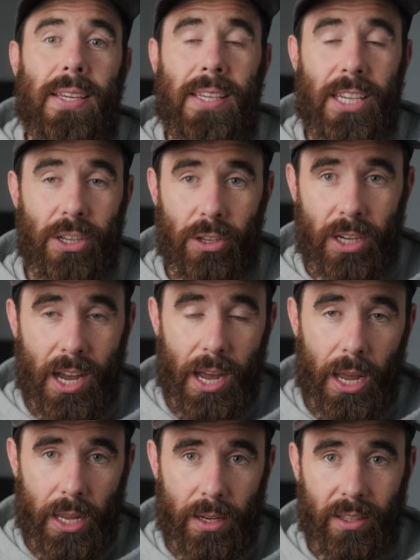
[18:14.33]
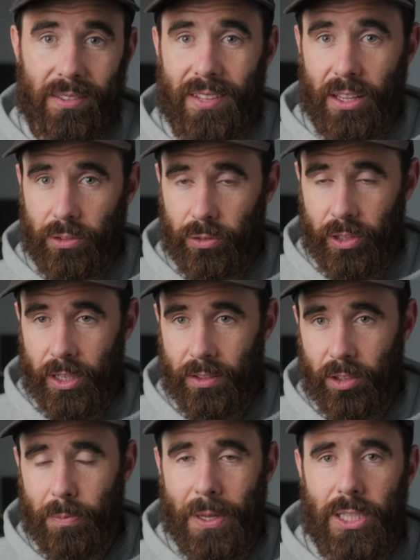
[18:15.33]
gear guide,
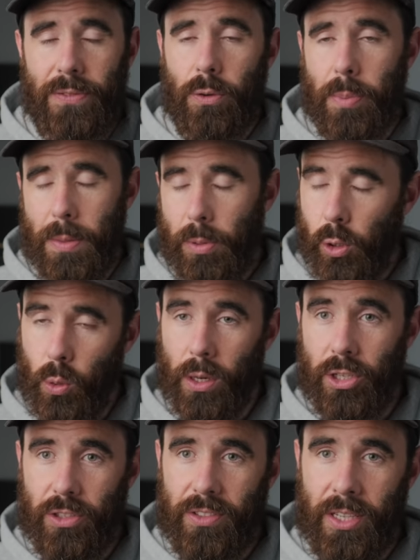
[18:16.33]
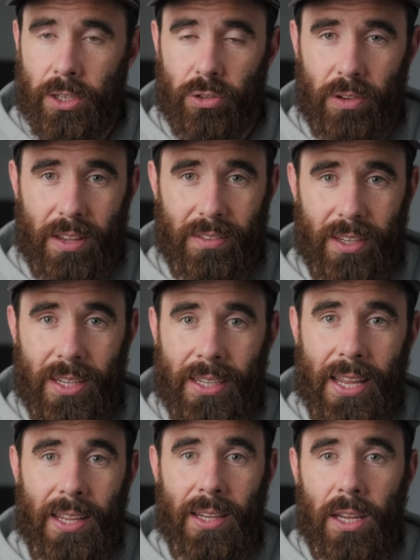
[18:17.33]
accessories, especially for people who are just interested in
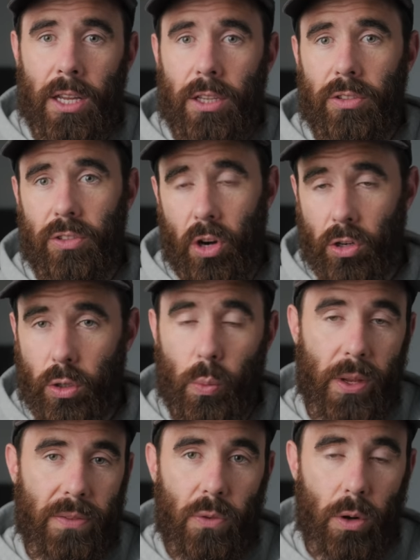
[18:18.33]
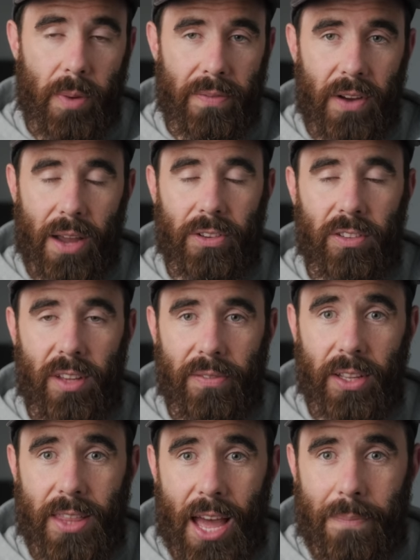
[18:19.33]
getting started with 4x5 and stuff
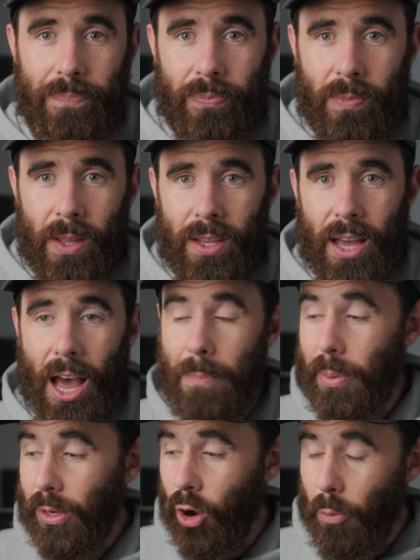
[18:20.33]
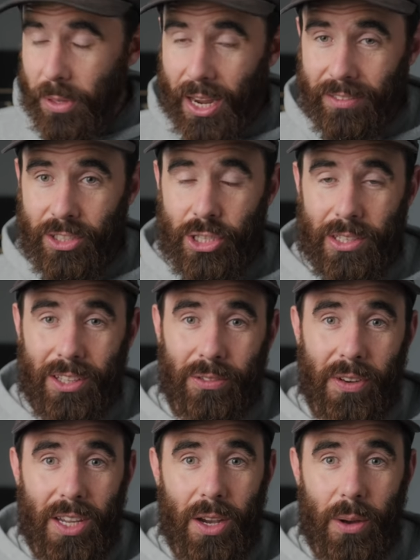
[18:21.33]
like that. But hope you guys enjoyed this
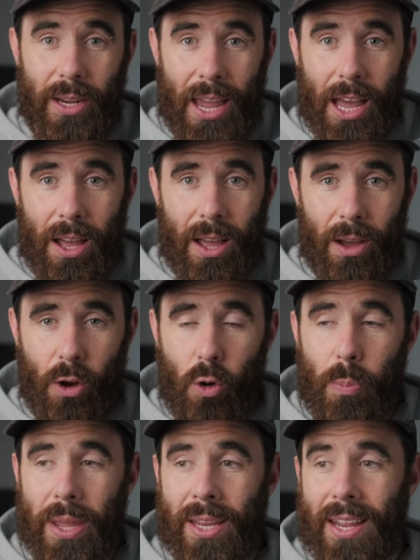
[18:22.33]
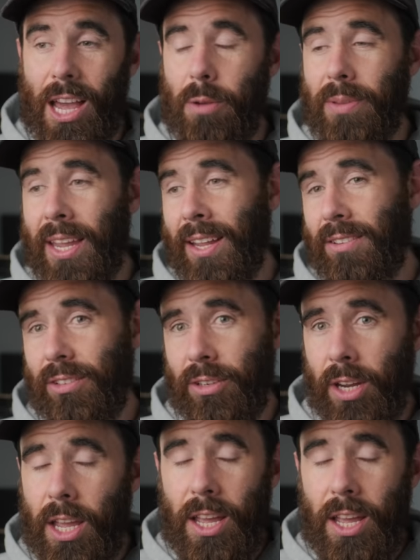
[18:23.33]
video and hope it helped answer